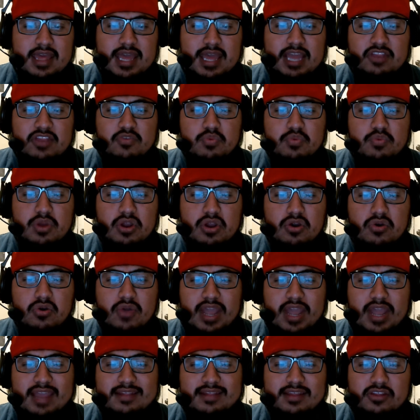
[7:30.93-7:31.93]
as well
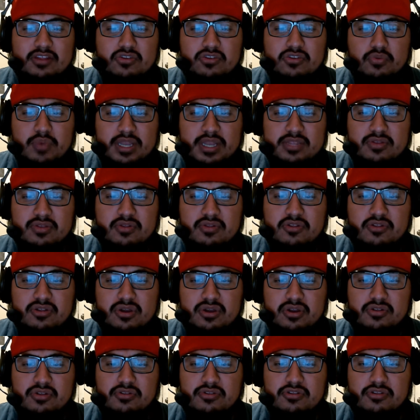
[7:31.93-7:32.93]
as a director's
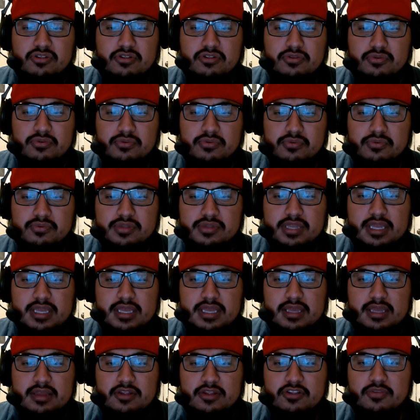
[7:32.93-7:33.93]
cut
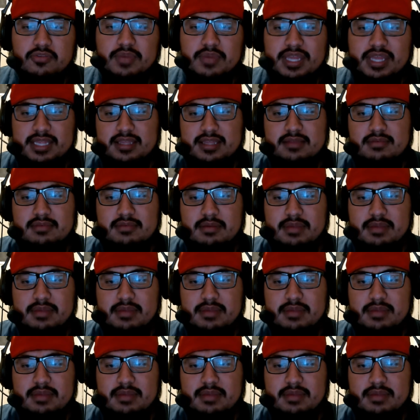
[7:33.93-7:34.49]
suite,